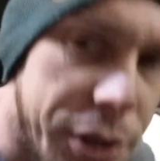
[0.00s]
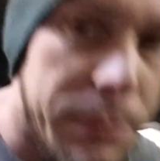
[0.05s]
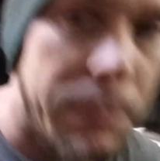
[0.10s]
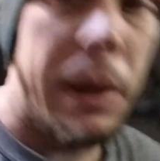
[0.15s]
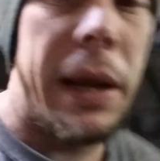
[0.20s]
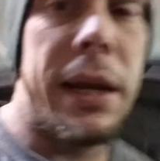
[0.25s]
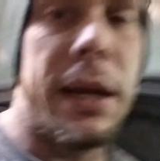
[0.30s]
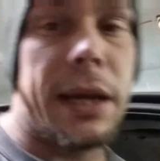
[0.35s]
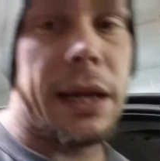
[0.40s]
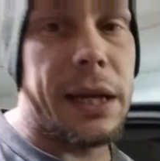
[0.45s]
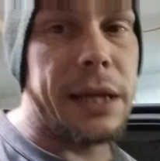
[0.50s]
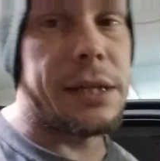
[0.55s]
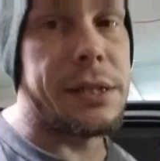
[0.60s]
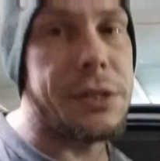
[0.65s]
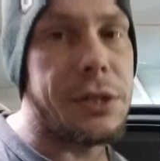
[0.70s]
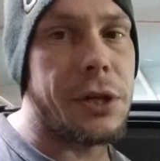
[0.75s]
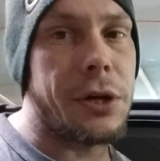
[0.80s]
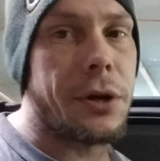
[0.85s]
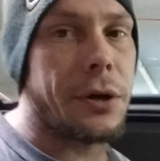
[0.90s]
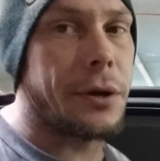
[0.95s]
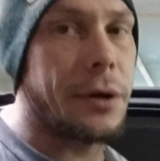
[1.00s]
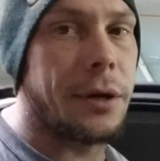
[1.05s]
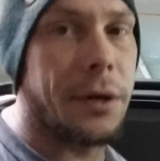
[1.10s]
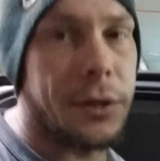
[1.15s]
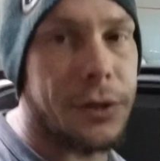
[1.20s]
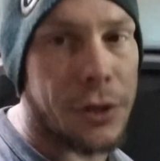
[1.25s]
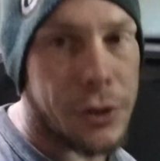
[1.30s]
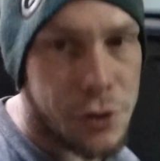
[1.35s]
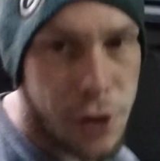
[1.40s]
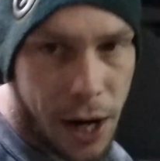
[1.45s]
it just made it easier
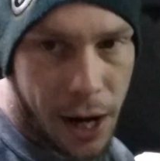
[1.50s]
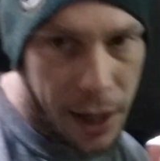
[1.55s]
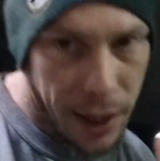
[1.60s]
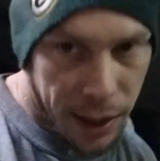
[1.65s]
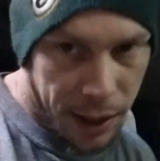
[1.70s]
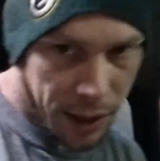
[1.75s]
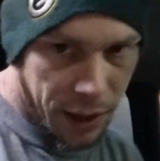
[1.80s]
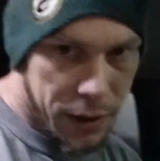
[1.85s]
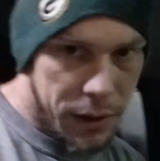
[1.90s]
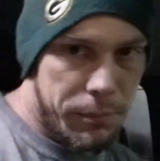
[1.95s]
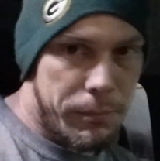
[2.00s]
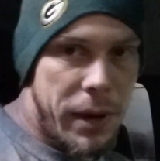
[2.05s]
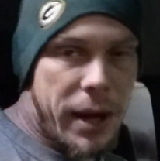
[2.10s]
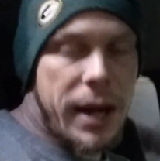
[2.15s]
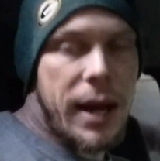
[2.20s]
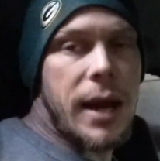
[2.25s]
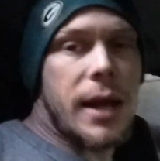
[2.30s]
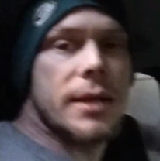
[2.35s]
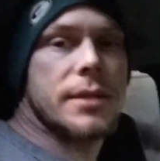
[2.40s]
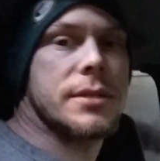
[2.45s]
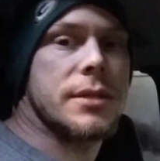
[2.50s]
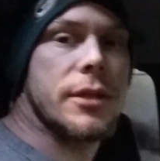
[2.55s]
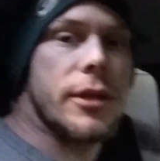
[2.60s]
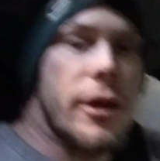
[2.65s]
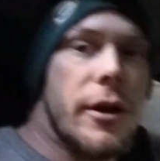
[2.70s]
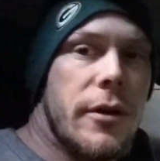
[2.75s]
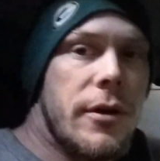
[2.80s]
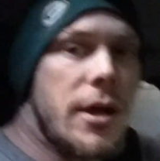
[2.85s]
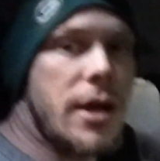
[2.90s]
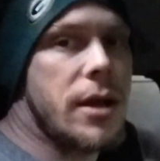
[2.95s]
to try and get in my hands
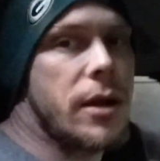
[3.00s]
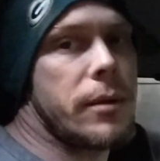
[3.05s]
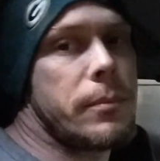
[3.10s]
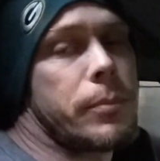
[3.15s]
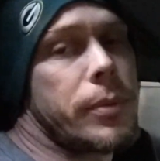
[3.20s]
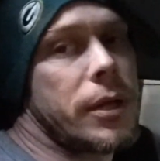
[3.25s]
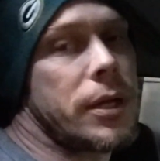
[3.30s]
in there and